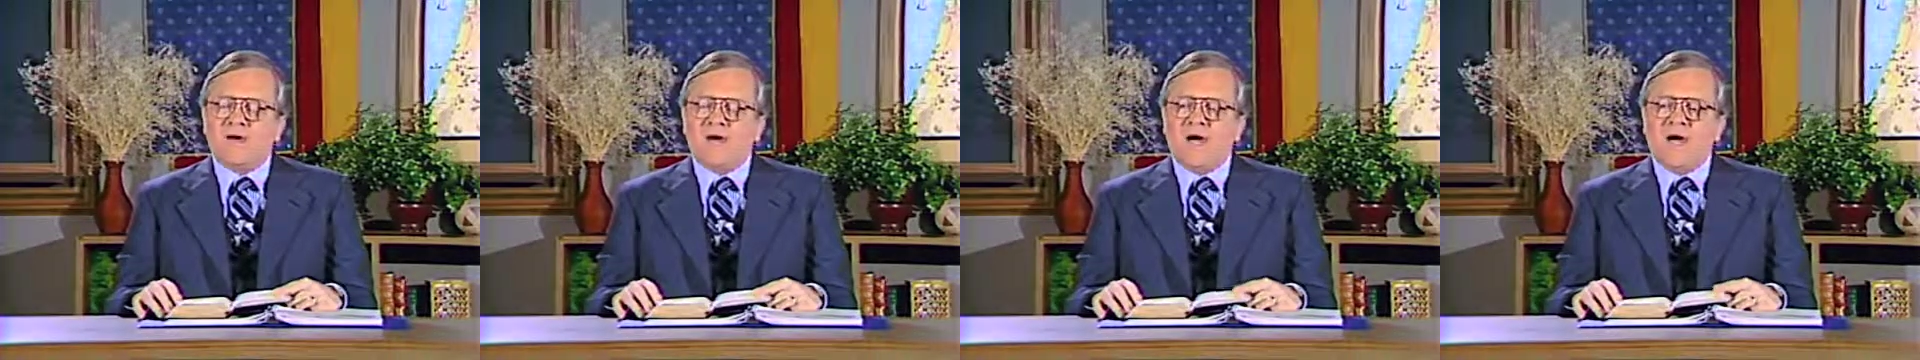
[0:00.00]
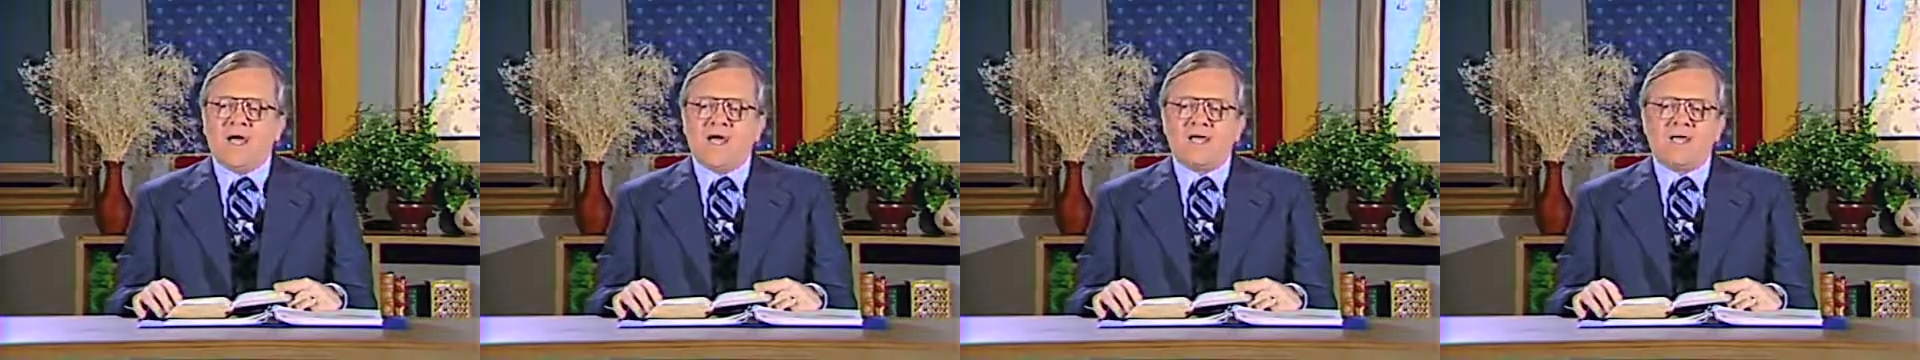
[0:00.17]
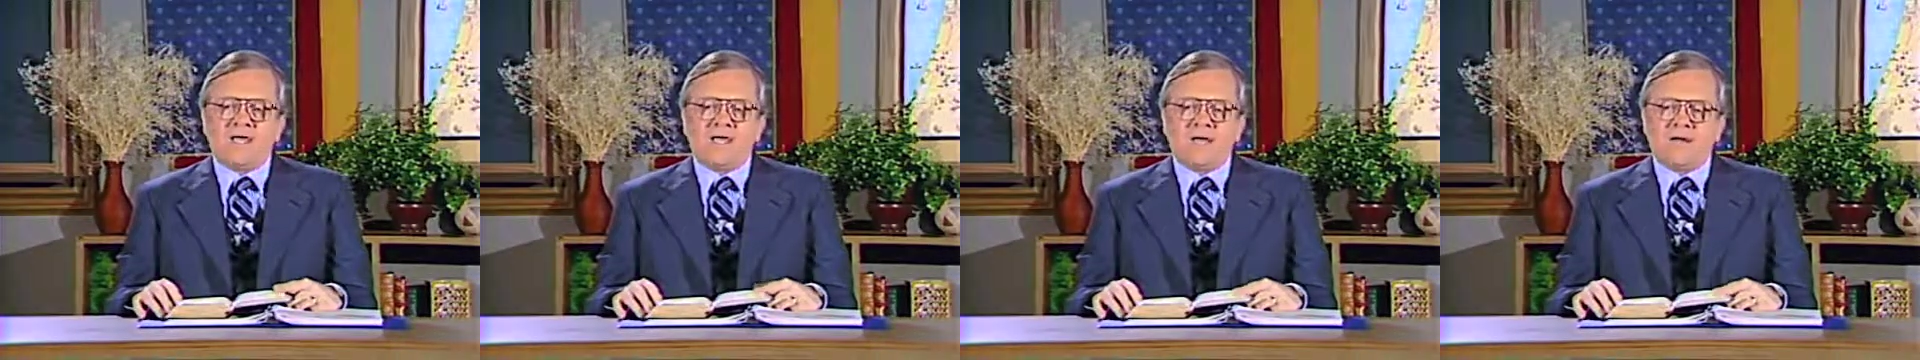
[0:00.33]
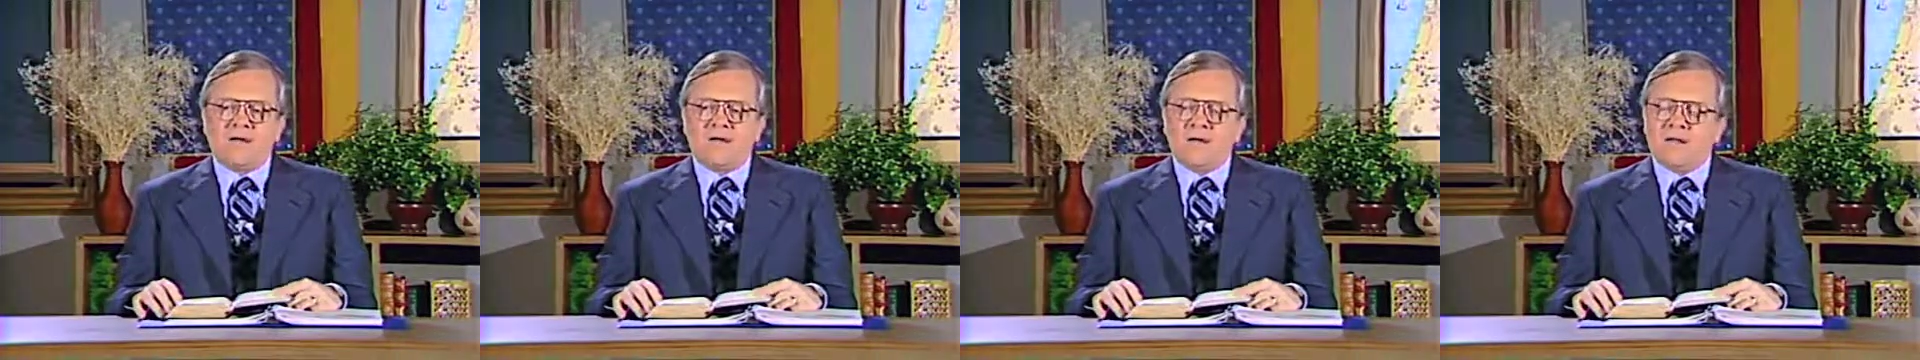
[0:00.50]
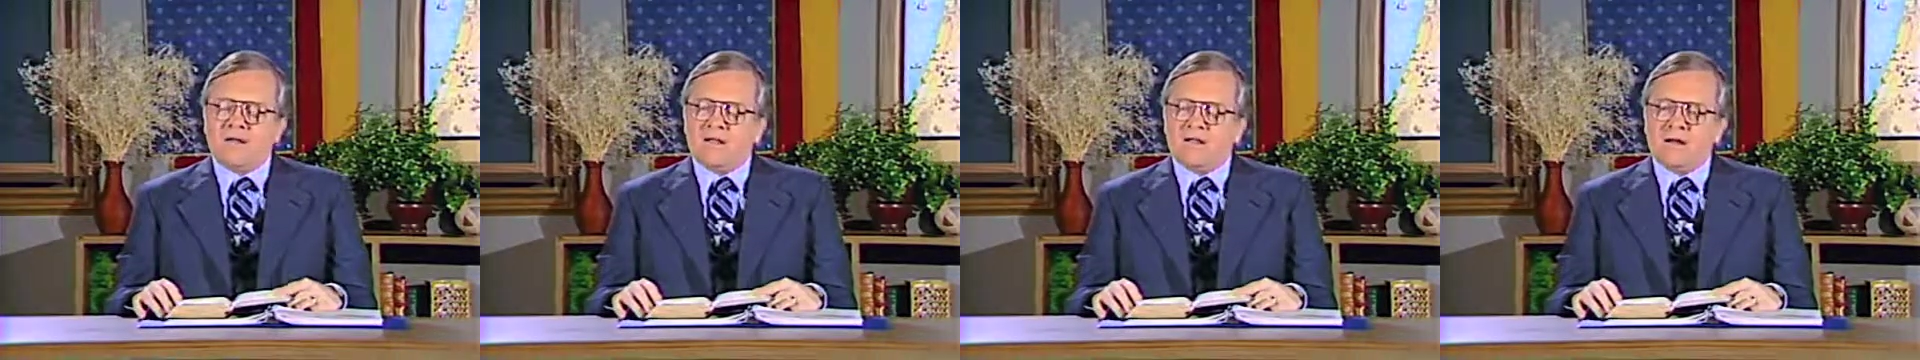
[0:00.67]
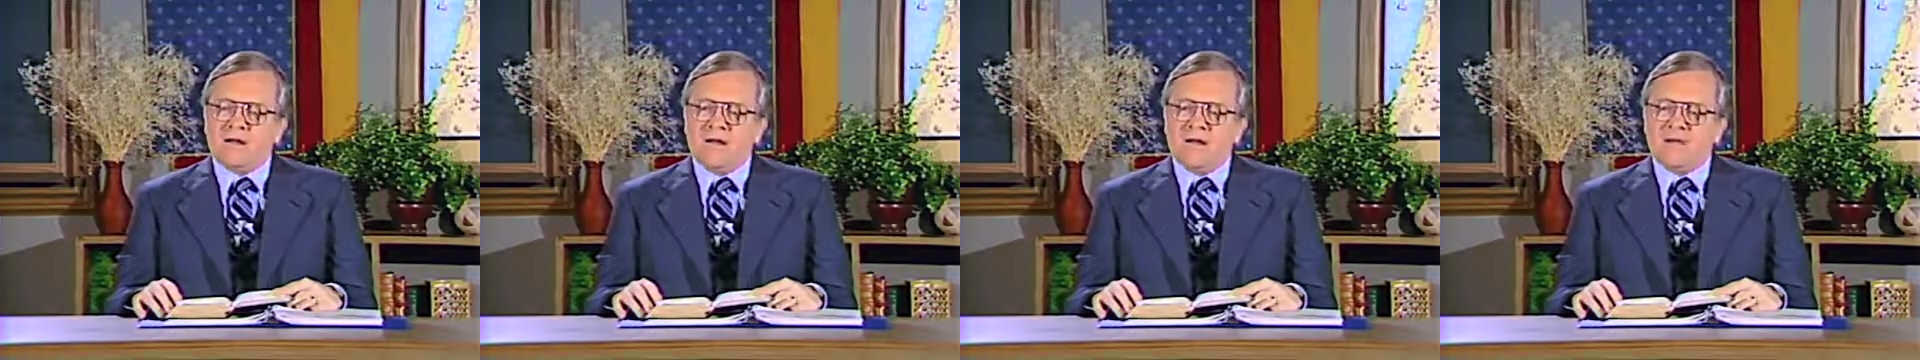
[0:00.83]
I
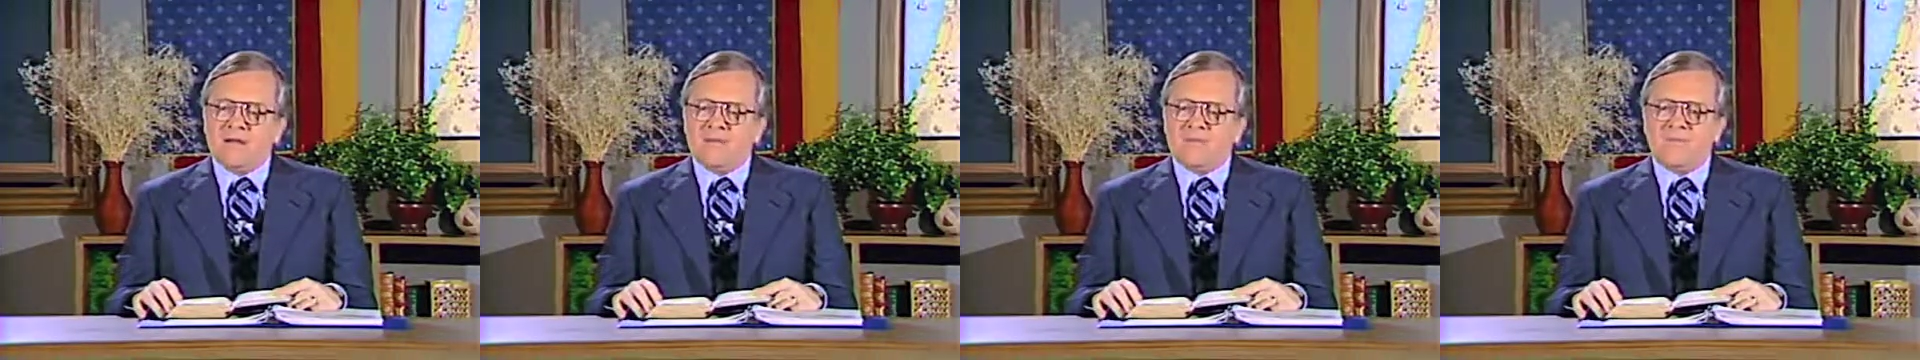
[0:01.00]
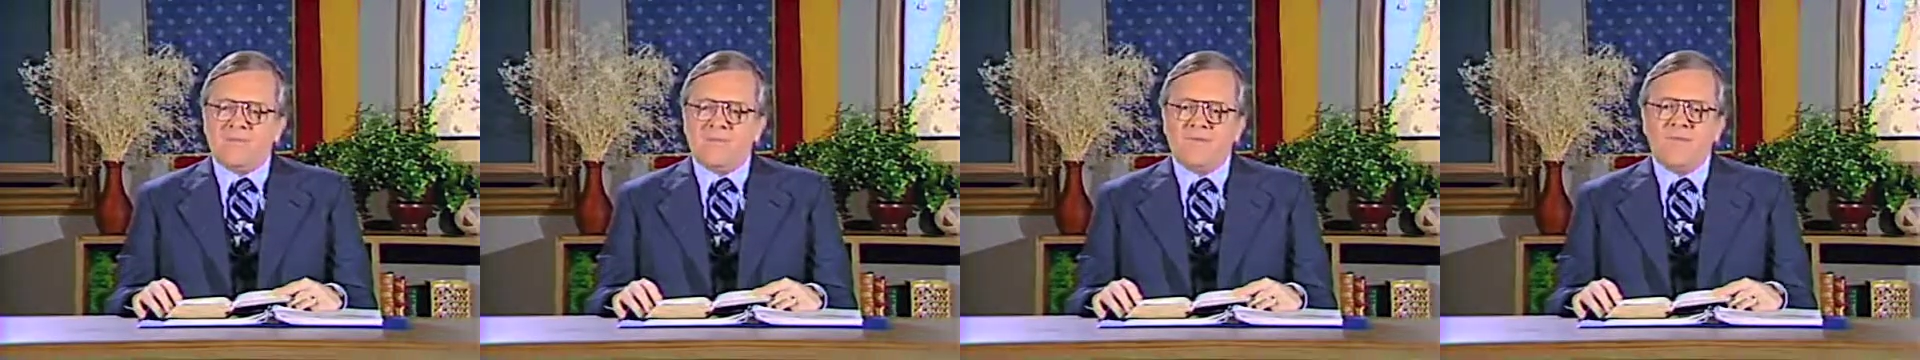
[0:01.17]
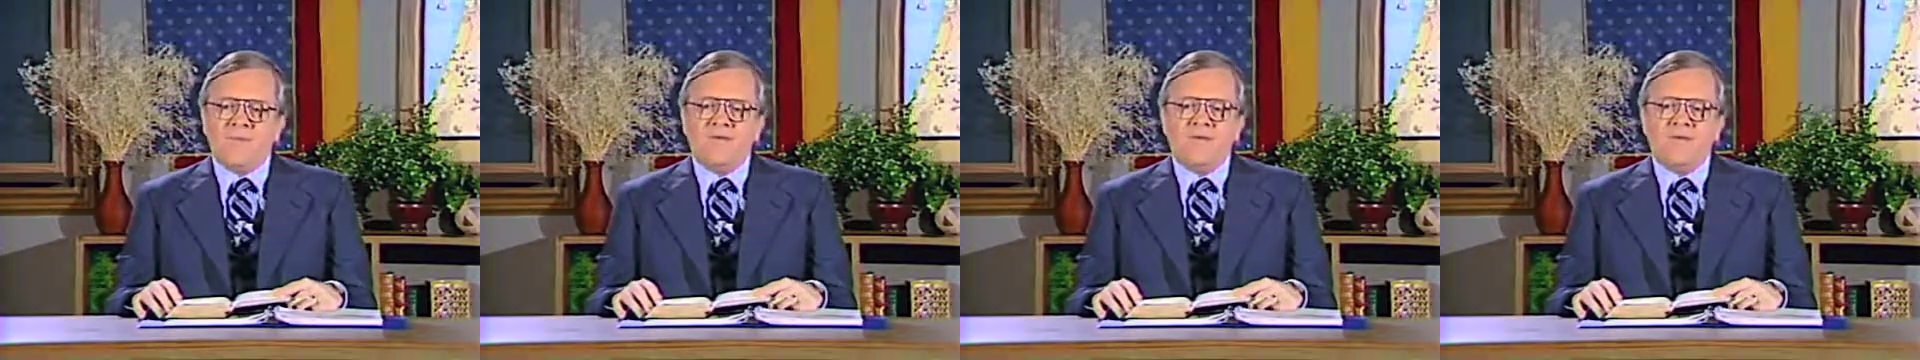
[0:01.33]
cannot lie,